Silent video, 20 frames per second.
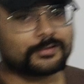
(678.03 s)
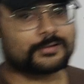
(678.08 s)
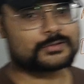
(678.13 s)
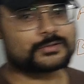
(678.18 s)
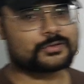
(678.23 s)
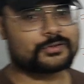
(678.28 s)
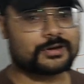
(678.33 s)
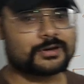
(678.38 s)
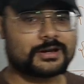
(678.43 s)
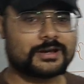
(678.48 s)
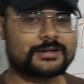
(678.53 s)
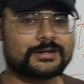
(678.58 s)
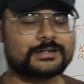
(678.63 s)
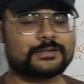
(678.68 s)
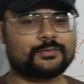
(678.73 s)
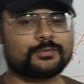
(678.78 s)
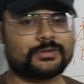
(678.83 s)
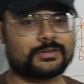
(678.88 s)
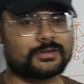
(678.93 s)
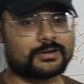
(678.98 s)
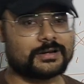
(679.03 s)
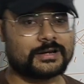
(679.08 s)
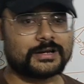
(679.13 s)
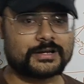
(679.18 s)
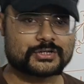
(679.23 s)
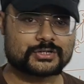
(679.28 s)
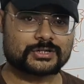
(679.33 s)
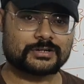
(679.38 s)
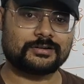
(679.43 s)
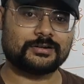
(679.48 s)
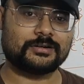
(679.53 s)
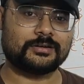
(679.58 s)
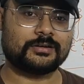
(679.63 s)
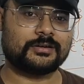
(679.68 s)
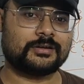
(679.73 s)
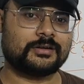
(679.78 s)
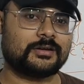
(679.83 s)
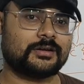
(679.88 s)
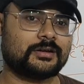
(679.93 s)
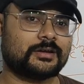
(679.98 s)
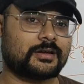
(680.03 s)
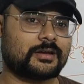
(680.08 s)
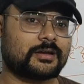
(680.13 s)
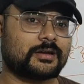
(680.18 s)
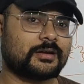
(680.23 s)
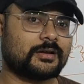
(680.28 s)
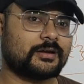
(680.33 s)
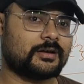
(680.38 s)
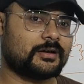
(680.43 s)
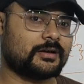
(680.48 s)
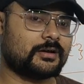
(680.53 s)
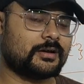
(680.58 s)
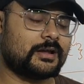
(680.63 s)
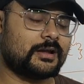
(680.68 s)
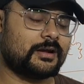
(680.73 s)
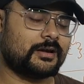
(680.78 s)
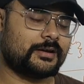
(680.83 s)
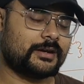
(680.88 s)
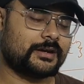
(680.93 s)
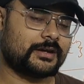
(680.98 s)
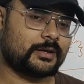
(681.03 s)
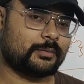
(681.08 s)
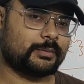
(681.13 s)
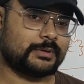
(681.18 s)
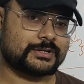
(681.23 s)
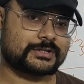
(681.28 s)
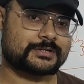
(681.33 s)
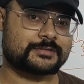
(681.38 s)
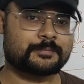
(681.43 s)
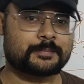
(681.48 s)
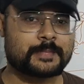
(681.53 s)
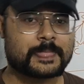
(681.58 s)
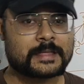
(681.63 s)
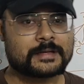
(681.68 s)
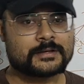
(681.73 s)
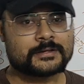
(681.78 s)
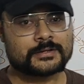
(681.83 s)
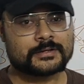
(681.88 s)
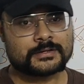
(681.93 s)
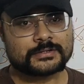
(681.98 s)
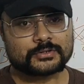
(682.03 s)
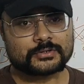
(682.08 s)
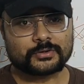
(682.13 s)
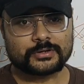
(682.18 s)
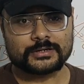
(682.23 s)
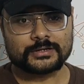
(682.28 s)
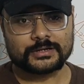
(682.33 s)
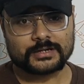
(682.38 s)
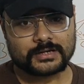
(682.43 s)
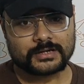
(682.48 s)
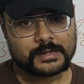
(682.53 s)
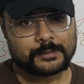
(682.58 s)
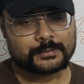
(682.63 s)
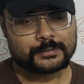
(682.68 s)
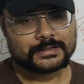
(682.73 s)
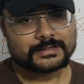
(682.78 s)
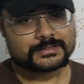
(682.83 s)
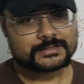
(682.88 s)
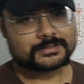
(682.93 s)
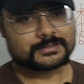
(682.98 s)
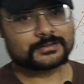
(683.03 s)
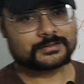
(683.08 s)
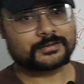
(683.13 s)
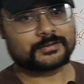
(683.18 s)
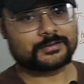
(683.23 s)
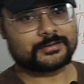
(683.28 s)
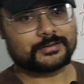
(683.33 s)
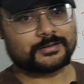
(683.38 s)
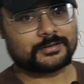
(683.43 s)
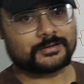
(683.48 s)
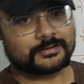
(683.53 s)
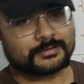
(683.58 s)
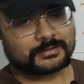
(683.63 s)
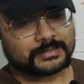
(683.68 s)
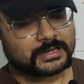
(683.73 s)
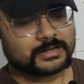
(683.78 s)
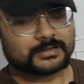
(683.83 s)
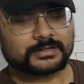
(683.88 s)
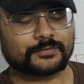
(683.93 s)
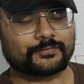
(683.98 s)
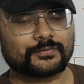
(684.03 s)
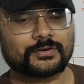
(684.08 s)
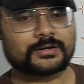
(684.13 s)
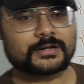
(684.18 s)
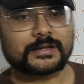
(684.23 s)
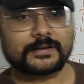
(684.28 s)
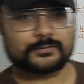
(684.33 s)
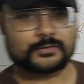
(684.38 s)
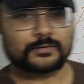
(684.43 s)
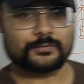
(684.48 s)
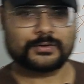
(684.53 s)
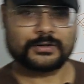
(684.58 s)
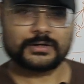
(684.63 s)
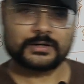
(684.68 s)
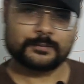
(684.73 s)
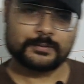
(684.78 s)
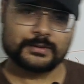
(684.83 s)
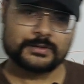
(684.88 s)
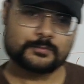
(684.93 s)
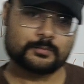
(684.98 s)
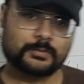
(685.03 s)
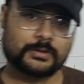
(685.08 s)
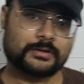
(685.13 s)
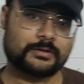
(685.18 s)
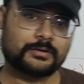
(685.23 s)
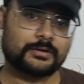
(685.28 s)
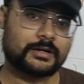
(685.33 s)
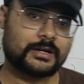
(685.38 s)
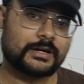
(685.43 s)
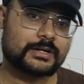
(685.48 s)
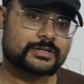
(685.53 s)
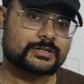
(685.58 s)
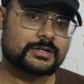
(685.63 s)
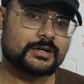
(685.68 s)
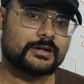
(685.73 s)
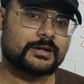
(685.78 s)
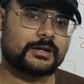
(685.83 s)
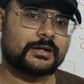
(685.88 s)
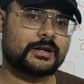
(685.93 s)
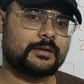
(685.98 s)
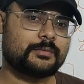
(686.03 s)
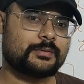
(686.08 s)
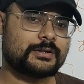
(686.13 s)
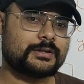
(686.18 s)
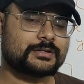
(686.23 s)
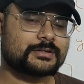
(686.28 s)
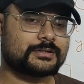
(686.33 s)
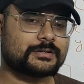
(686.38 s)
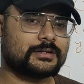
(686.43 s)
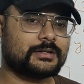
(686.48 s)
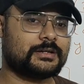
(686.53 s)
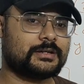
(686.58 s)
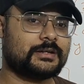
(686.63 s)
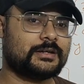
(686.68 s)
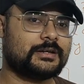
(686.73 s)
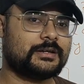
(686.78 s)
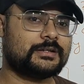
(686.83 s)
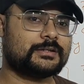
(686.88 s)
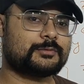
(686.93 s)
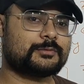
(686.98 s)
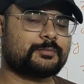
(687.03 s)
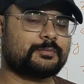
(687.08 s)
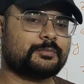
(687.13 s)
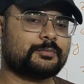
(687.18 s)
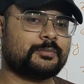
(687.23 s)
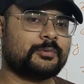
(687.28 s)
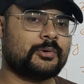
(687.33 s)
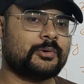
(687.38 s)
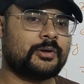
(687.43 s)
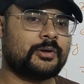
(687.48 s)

will also relate it with relational uh, database. So in database, there are different types of database, but relational database is